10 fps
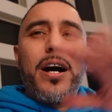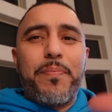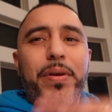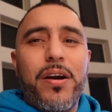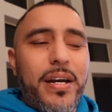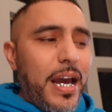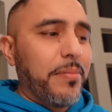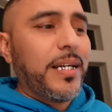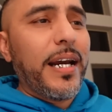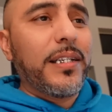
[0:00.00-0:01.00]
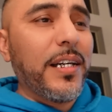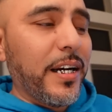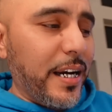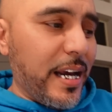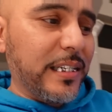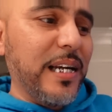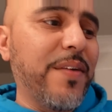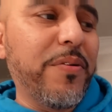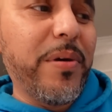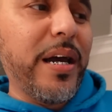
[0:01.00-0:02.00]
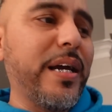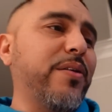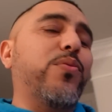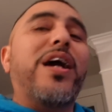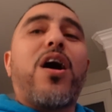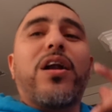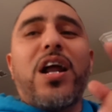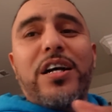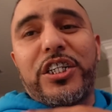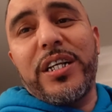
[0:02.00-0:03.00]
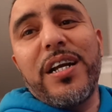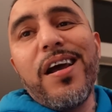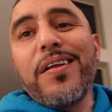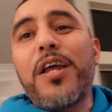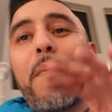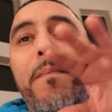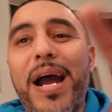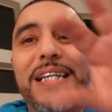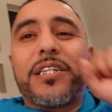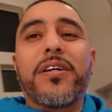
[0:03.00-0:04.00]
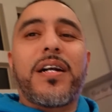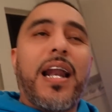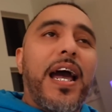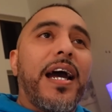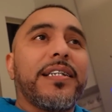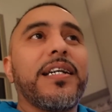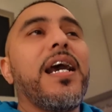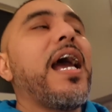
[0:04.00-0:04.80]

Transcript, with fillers: up your game, take it to the next level, man? We are launching the masterclass.